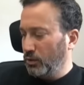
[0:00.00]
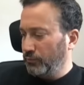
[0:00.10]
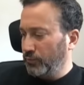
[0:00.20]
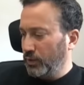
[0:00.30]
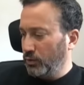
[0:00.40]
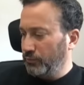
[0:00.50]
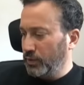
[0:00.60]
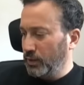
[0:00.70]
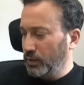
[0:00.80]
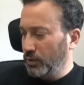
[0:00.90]
of,
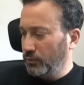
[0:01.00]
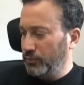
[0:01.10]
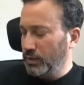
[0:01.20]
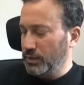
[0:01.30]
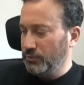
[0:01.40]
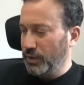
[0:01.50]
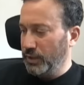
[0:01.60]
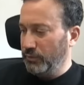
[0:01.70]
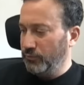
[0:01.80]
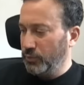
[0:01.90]
of, the, of the
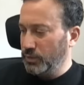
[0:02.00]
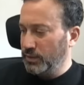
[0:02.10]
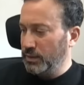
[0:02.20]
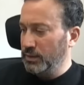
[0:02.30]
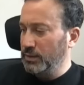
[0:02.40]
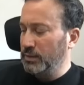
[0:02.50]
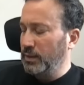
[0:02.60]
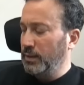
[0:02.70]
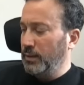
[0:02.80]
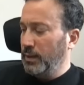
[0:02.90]
Israeli
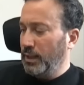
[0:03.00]
forces,